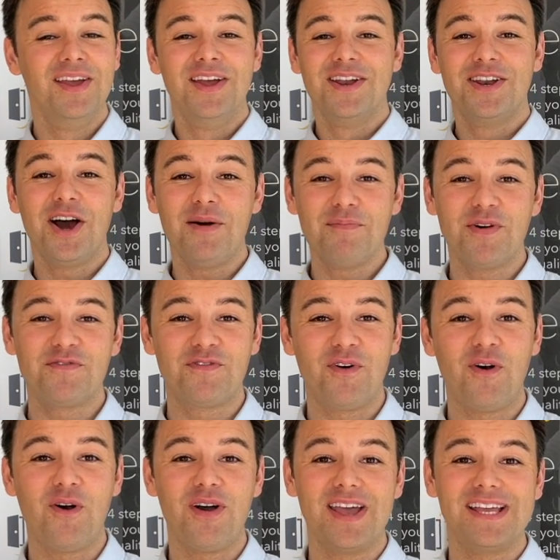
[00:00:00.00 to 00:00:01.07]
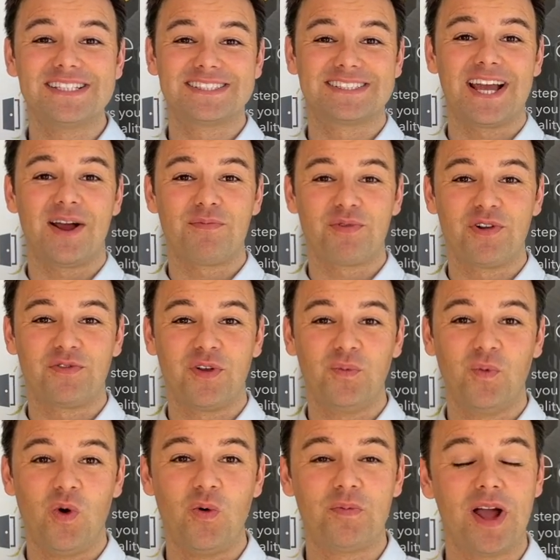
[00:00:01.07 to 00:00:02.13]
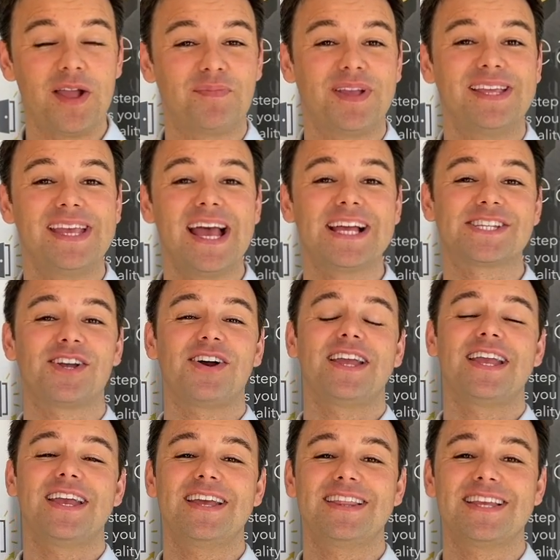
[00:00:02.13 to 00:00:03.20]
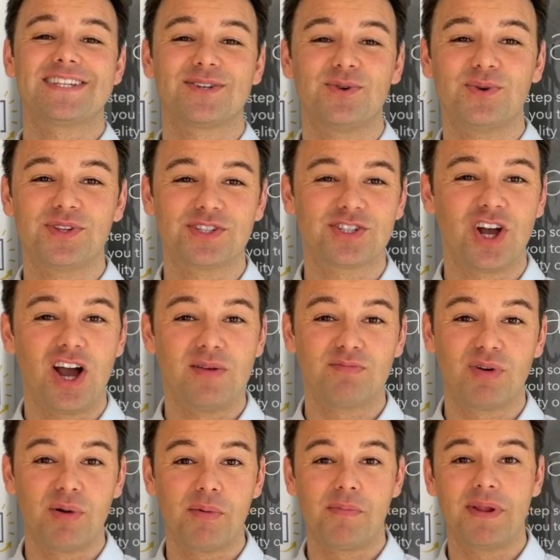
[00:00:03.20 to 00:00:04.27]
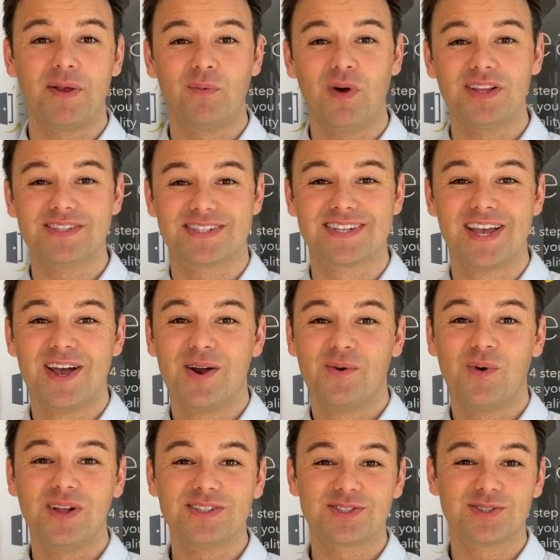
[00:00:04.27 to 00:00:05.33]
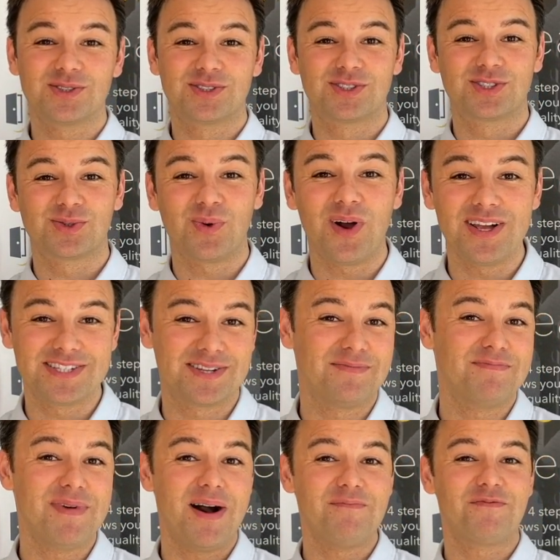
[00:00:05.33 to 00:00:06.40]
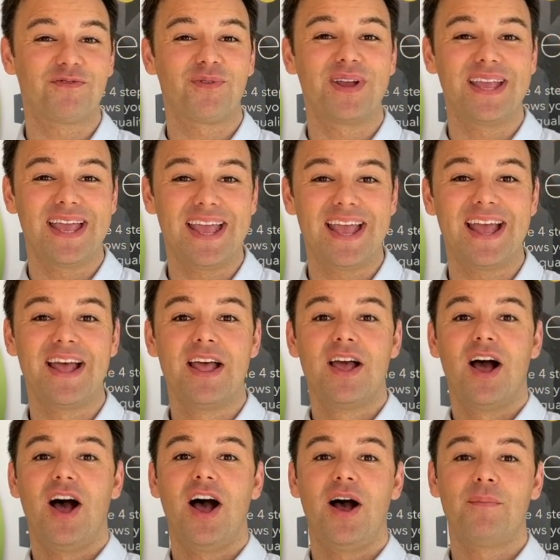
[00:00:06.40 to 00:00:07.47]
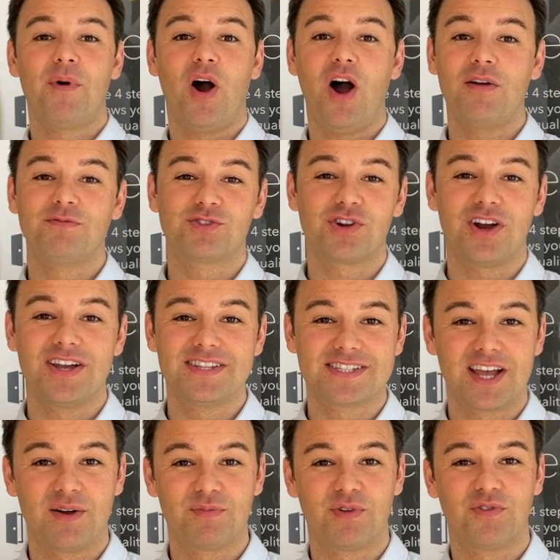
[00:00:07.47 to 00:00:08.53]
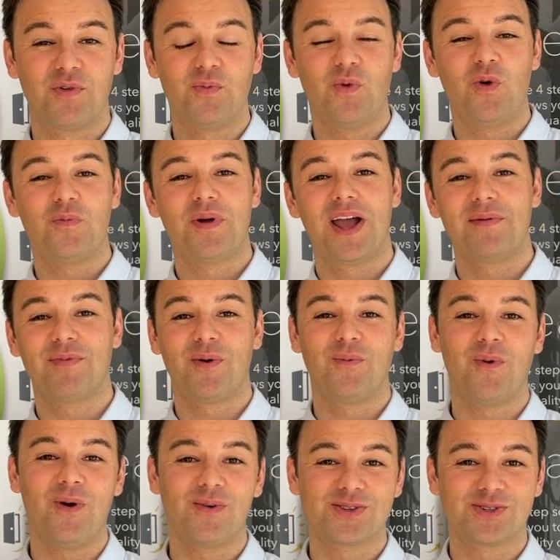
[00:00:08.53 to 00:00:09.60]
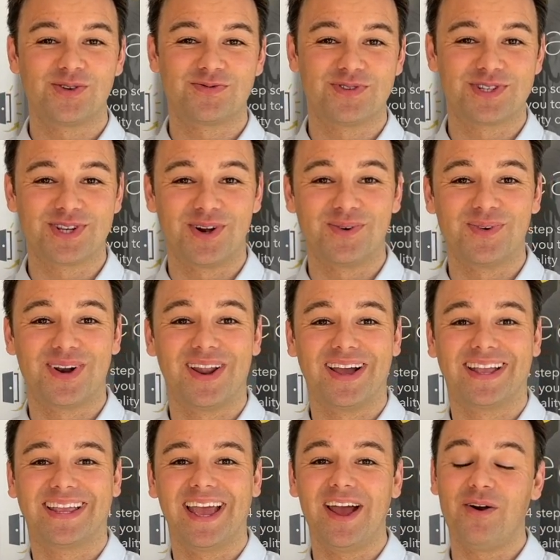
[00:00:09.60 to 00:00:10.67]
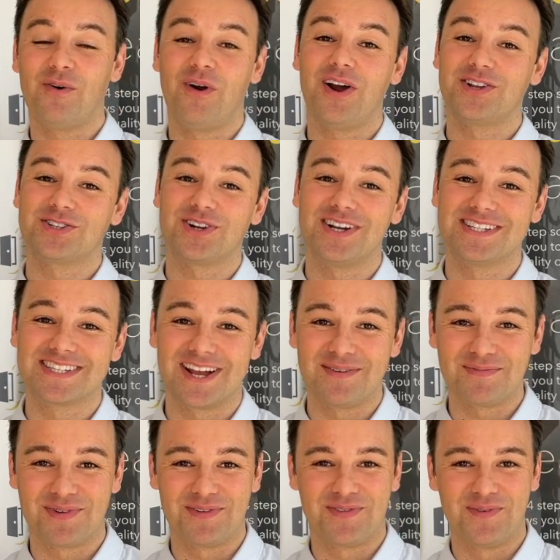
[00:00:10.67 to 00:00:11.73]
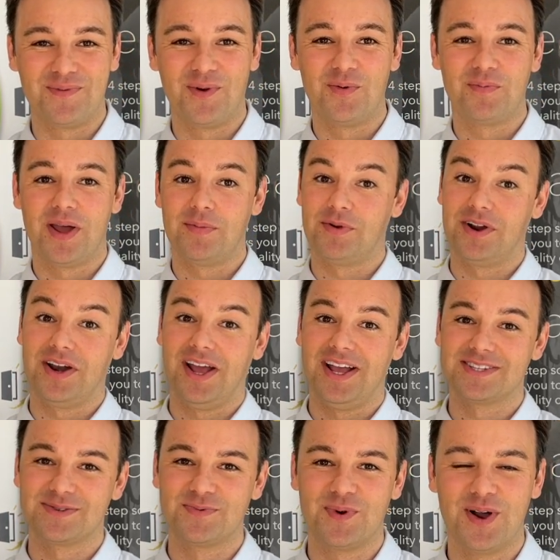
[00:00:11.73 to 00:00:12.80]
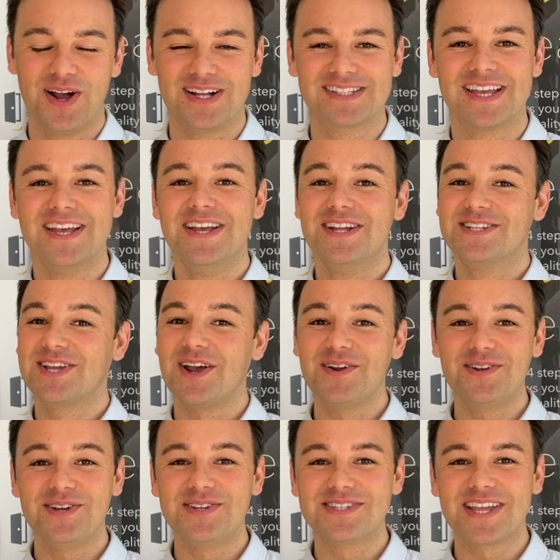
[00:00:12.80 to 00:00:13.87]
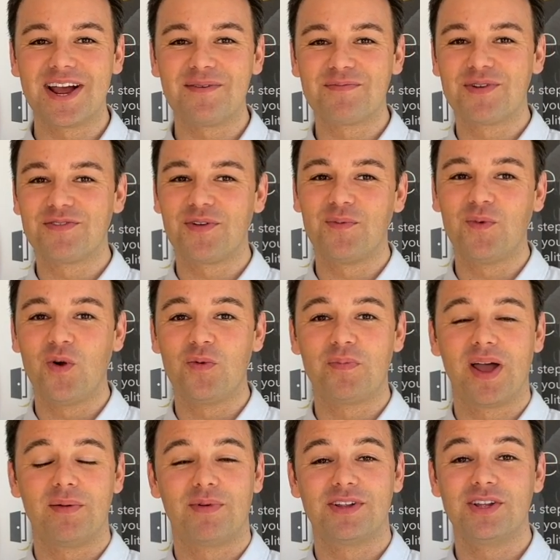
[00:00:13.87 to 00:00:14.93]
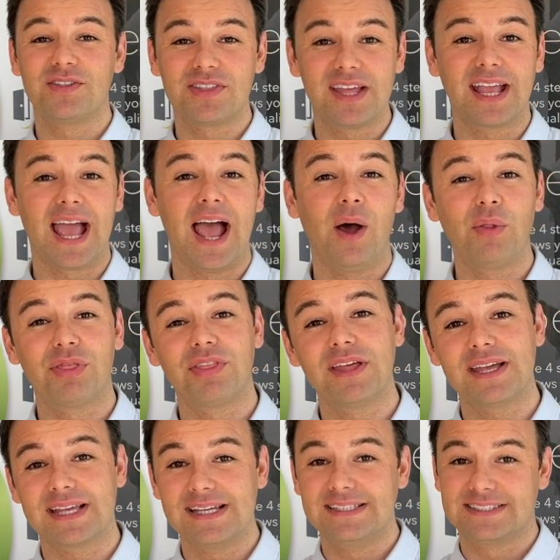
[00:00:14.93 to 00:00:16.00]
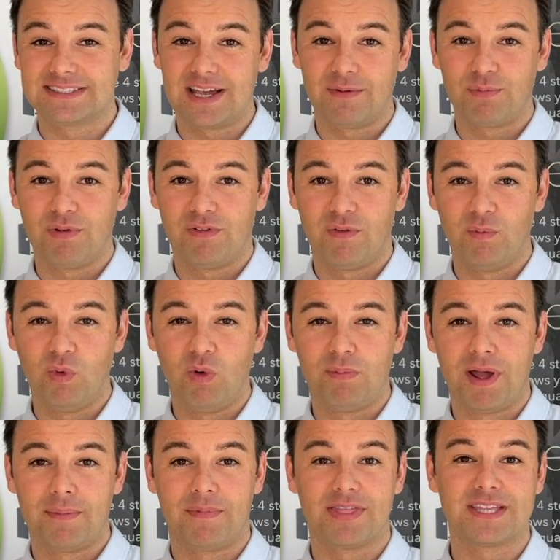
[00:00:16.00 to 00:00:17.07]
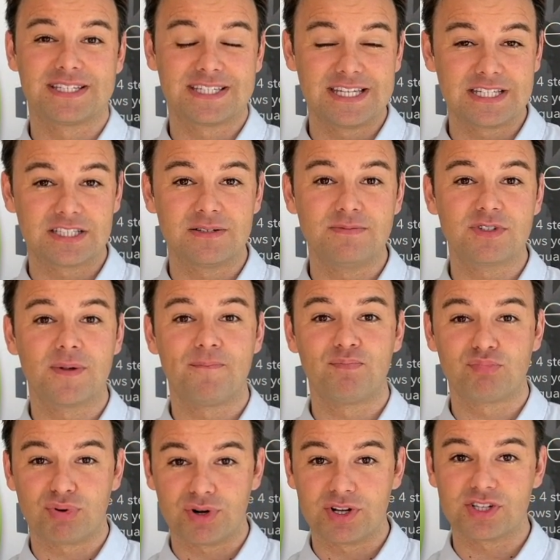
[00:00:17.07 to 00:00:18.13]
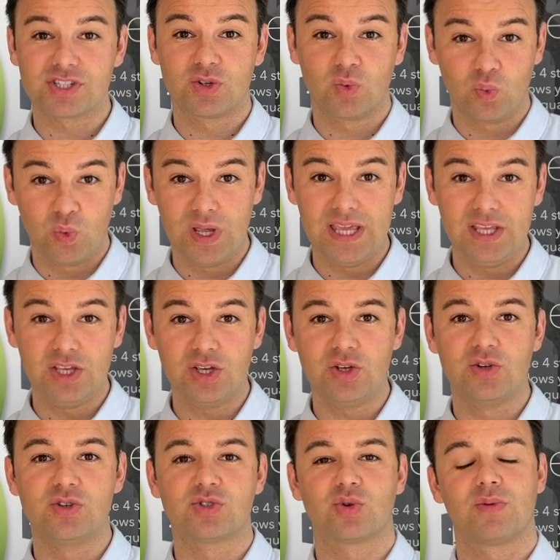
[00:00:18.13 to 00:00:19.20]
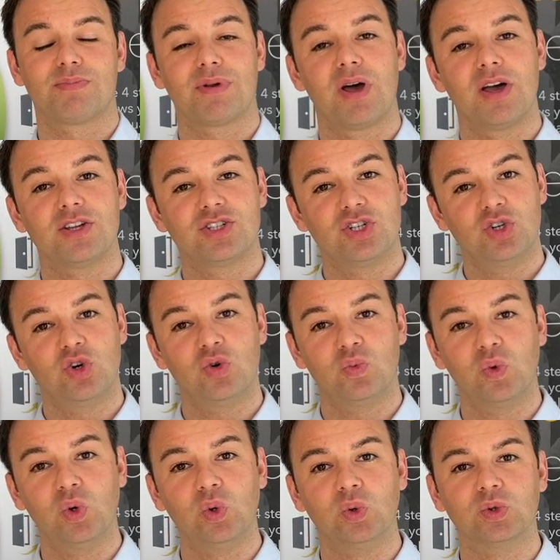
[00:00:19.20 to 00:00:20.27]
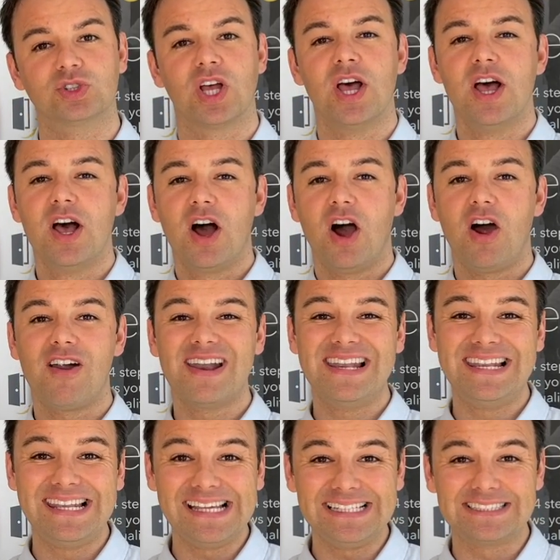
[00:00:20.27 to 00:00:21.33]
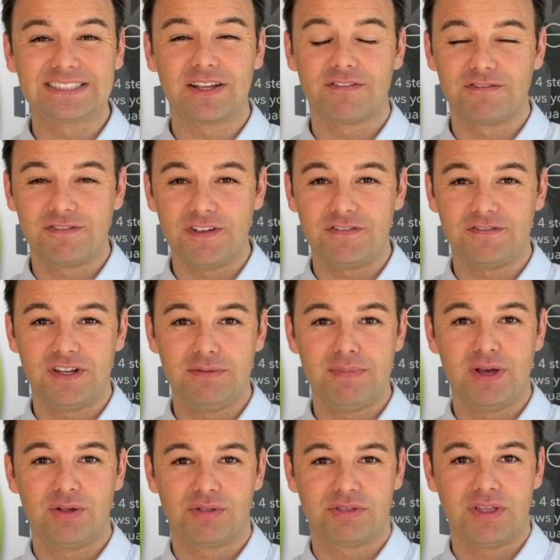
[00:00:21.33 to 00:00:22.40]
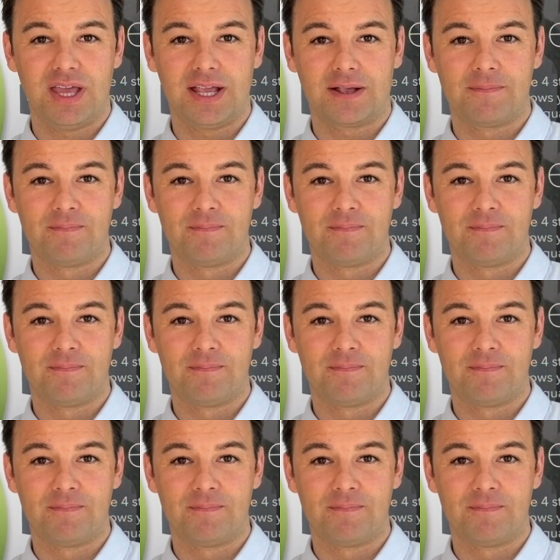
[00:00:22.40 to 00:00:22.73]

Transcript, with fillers: Number four is soundproofing wallpaper. Yes, I hear this all the time. Probably once, once or twice a month we hear, um, I'm trying soundproofing wallpaper, what sort of result will I get? Or I tried soundproofing wallpaper and it hasn't worked. Don't use soundproofing wallpaper. You think, how thick is soundproofing wallpaper? The systems and products that we use to apply to your walls are at least fifty mil thick.